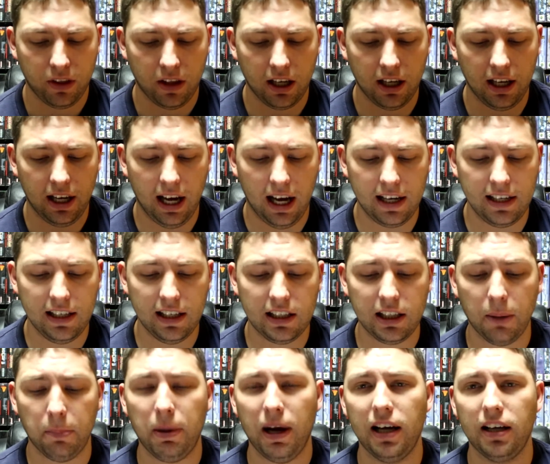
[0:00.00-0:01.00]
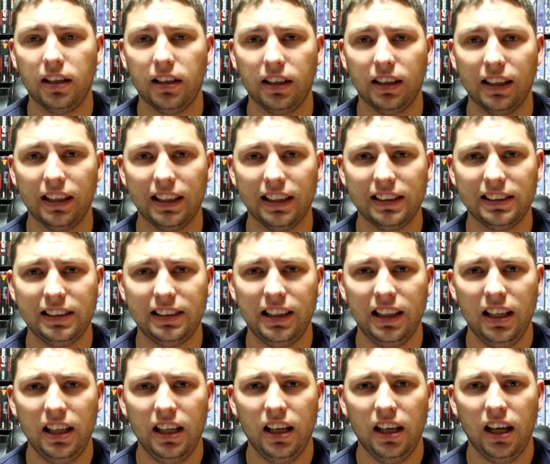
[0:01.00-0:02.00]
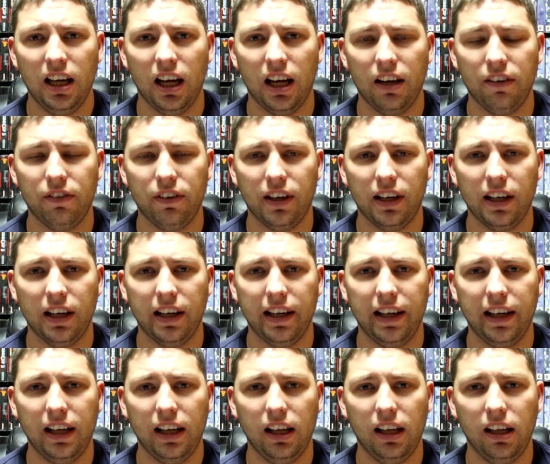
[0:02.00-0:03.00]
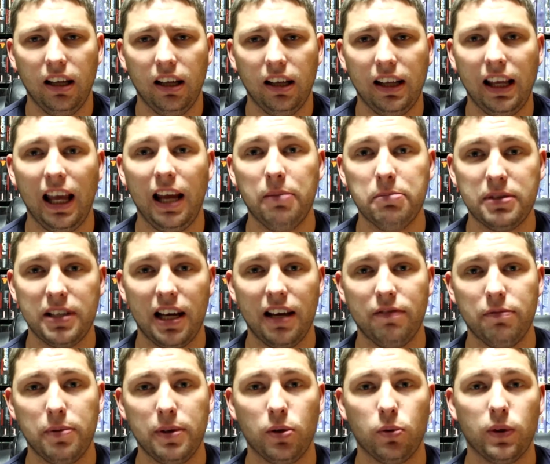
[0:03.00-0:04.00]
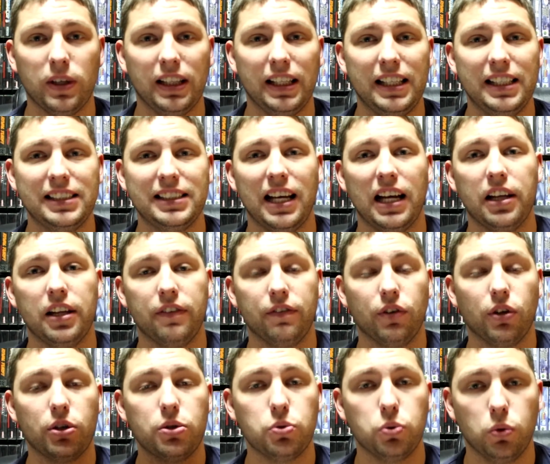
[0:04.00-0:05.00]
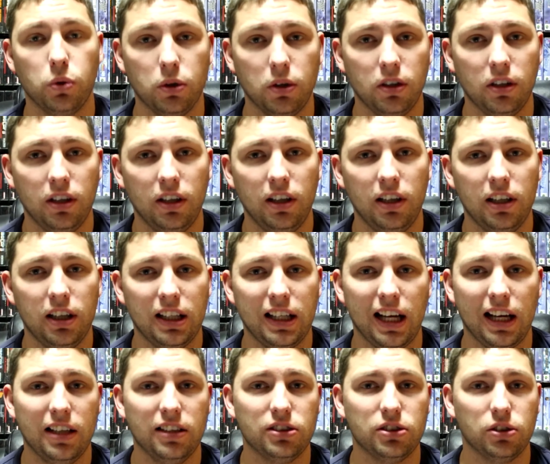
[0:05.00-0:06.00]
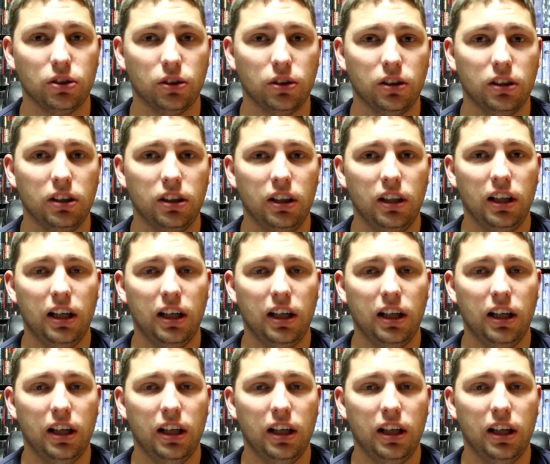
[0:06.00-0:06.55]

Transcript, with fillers: Uh, I did compile a list of uh, games that have been released on the Virtual console.